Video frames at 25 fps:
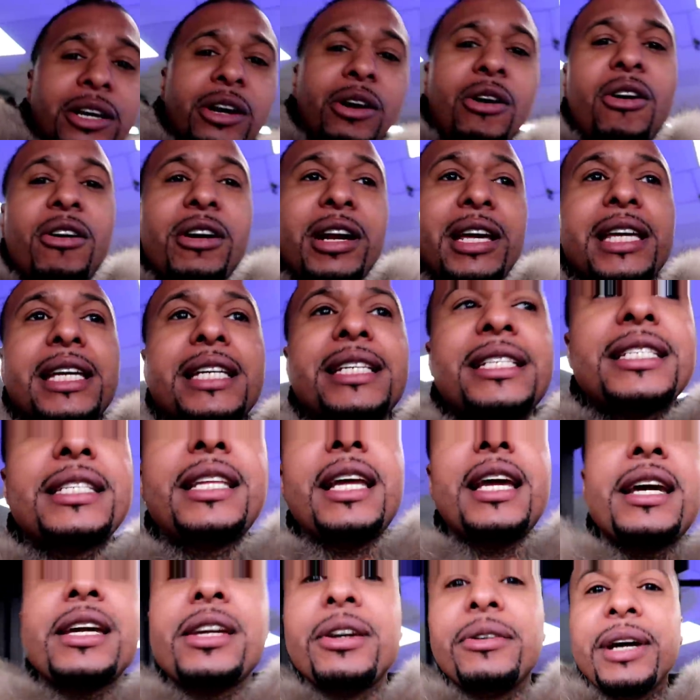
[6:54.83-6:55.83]
all the heat
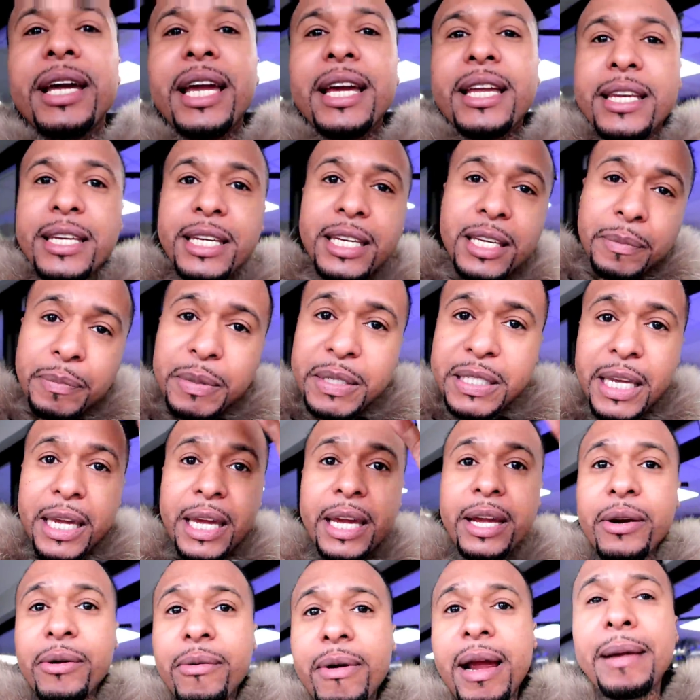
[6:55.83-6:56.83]
stay in your head. He keep his
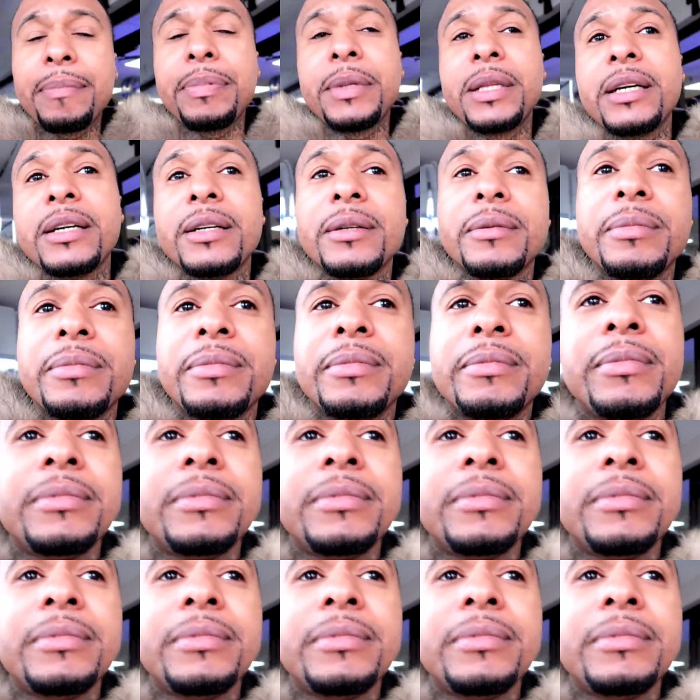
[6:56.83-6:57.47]
head wrapped up,